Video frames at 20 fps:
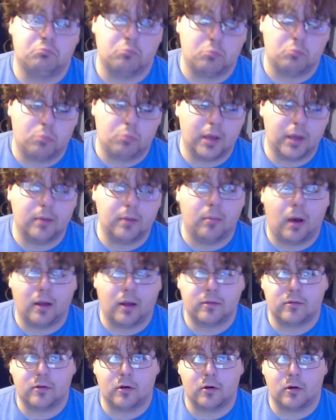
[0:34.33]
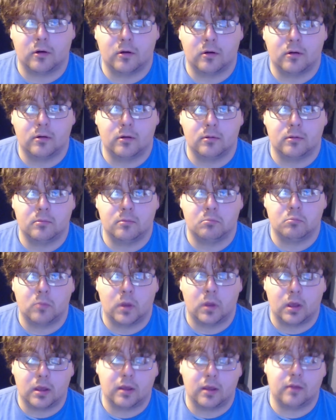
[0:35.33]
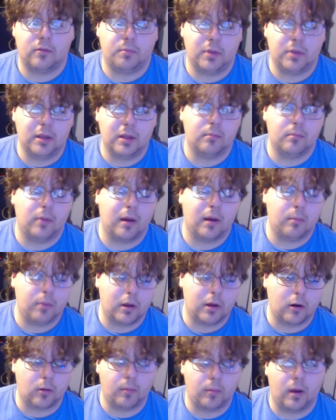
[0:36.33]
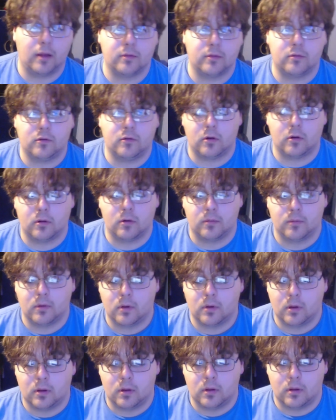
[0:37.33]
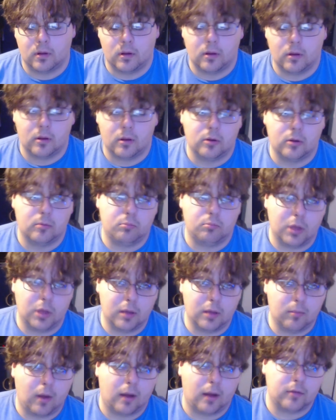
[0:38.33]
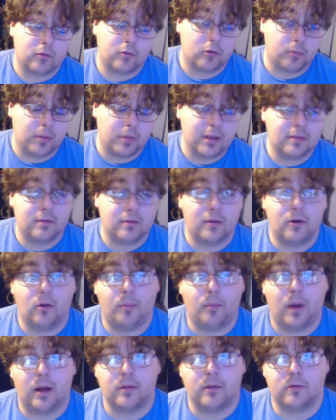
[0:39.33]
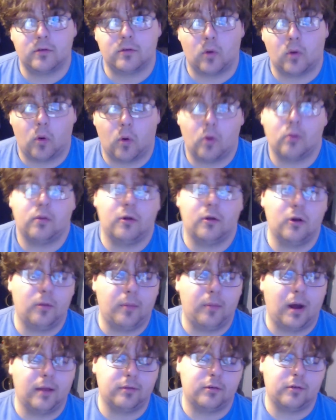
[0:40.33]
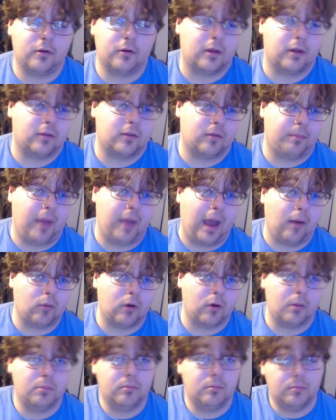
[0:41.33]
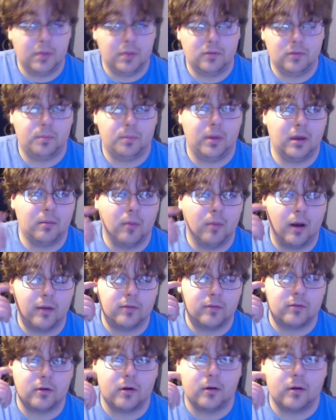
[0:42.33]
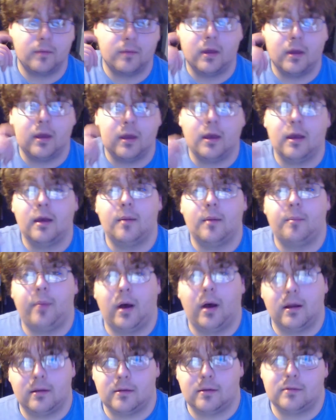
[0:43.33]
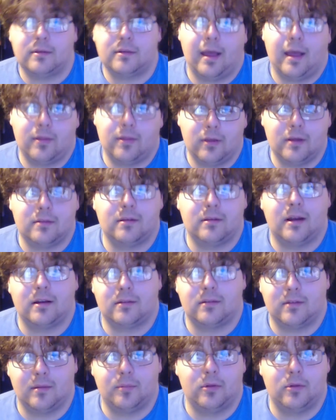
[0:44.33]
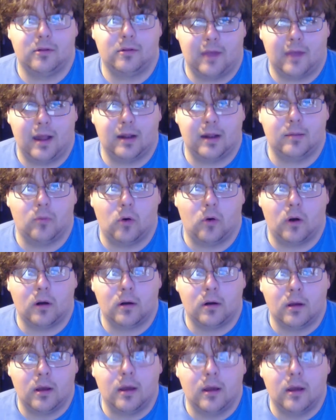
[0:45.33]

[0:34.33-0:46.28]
Big monster gets beaten by bigger monster. Big monster beats little monster, or little monster gets a power-up and beats big monster. But sadly, it's not as simple as that anymore.